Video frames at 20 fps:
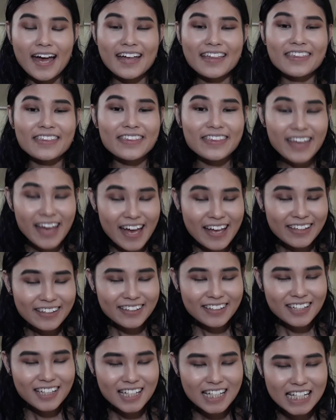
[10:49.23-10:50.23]
And then
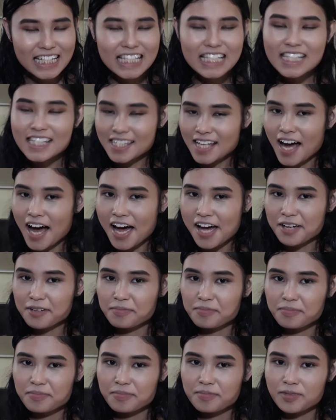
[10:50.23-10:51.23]
it's time
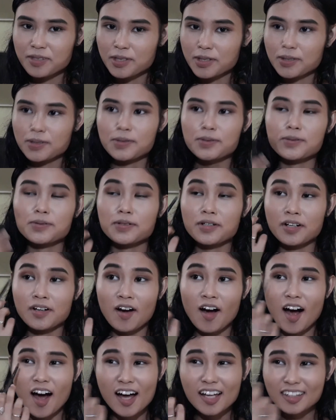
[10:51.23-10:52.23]
to
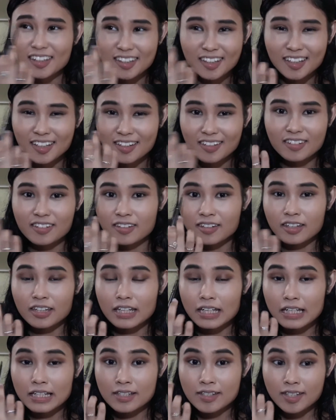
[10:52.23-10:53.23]
cut
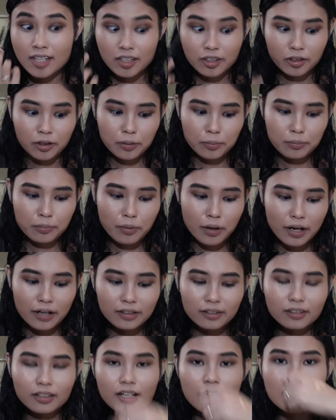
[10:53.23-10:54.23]
the center
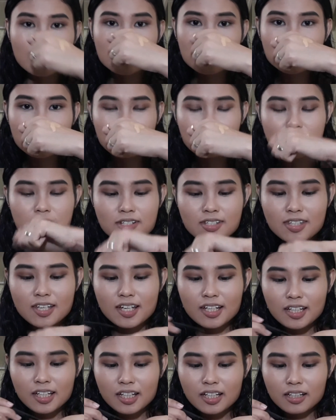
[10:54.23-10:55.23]
part. So I'm just
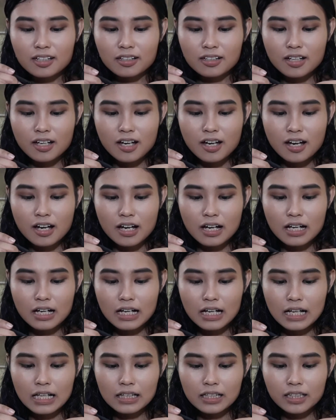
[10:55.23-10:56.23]
taking
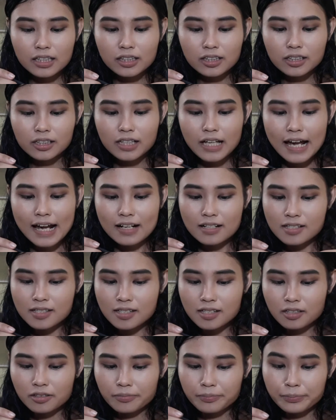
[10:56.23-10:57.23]
a little
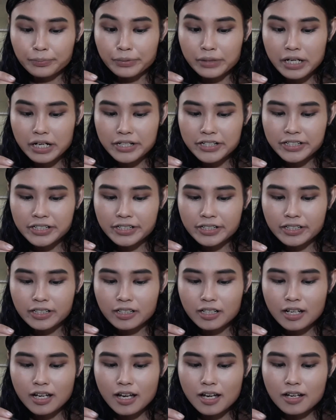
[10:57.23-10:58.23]
accent brush.
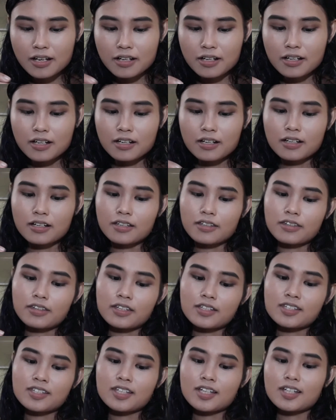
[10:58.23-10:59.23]

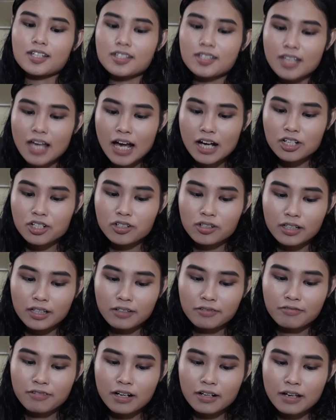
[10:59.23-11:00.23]
This is
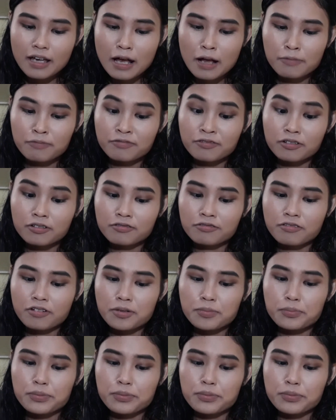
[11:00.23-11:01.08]
actually very helpful for